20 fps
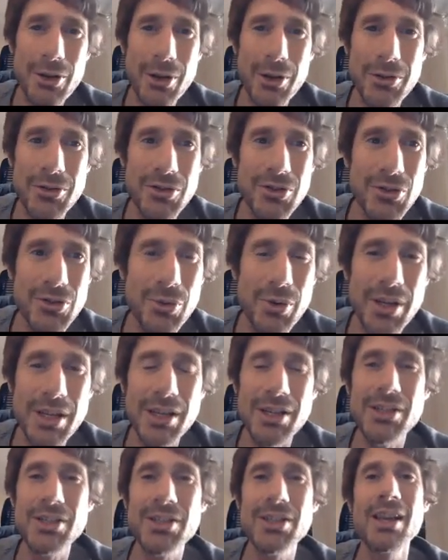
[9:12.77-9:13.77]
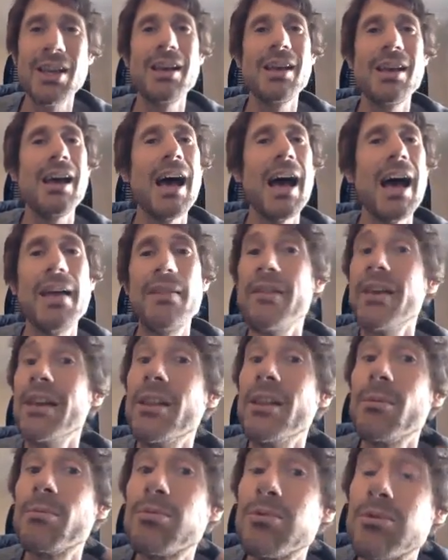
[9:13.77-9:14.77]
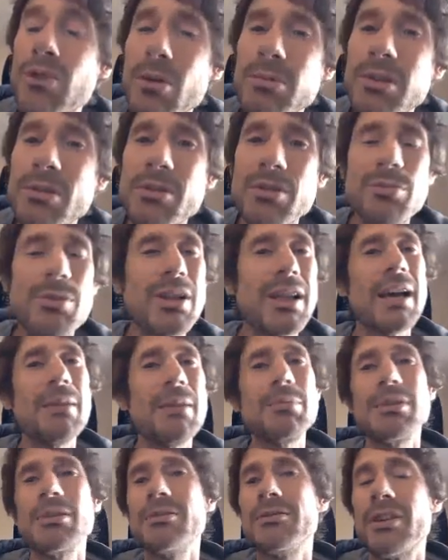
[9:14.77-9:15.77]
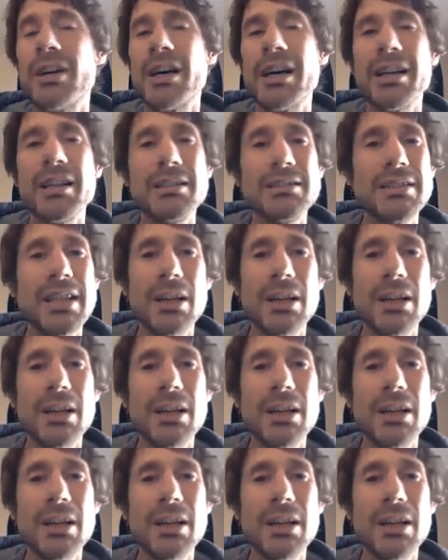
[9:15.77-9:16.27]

those tweaks, and then the problems will amplify.